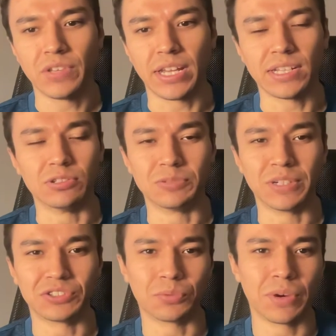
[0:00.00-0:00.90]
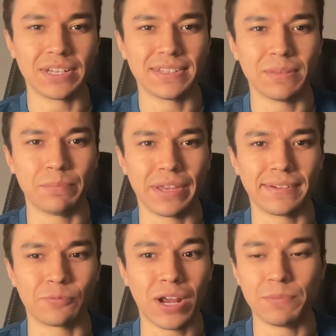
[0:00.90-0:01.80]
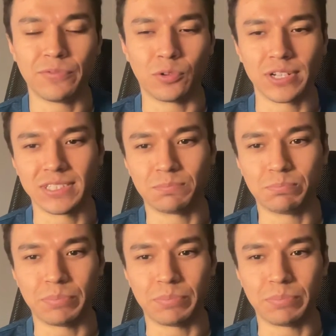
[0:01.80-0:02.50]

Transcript: And he was Mr. Money in the Bank right before his